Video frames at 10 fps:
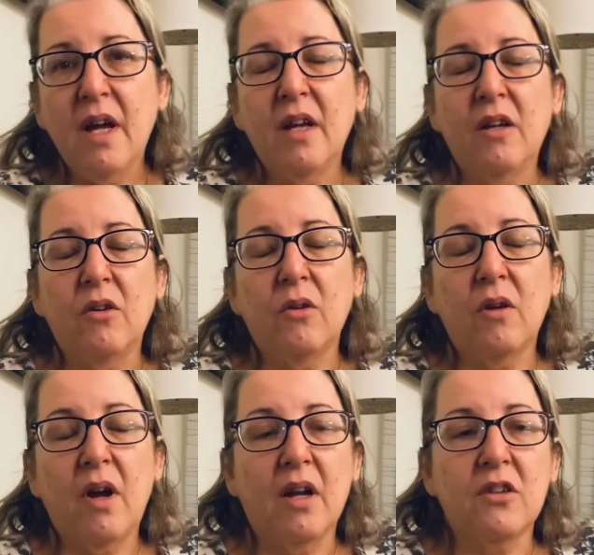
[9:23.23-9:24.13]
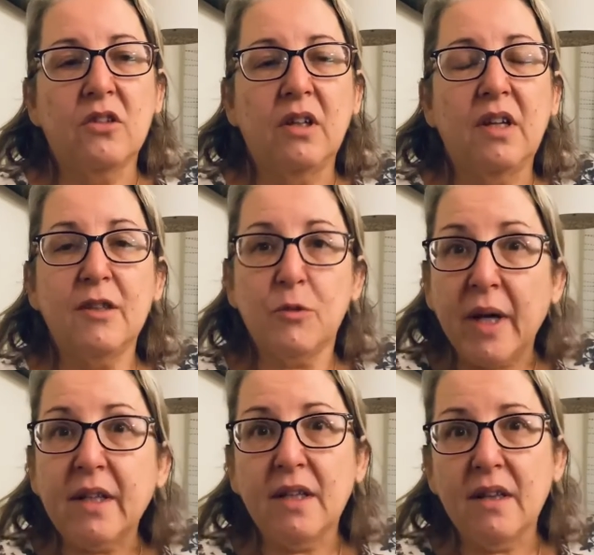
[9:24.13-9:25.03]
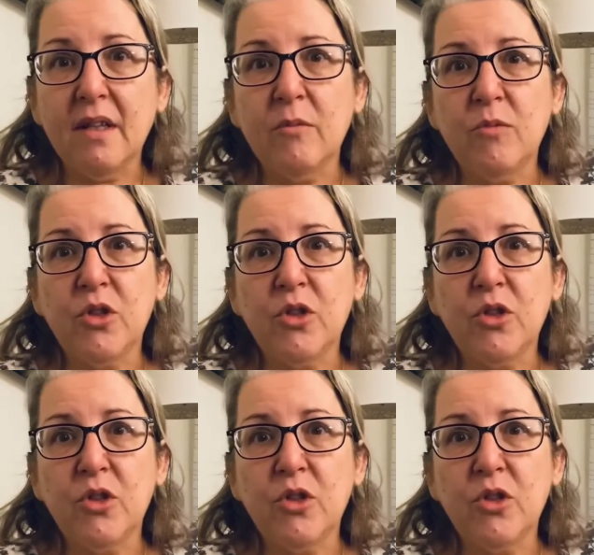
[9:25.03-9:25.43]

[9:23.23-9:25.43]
You're actually expecting them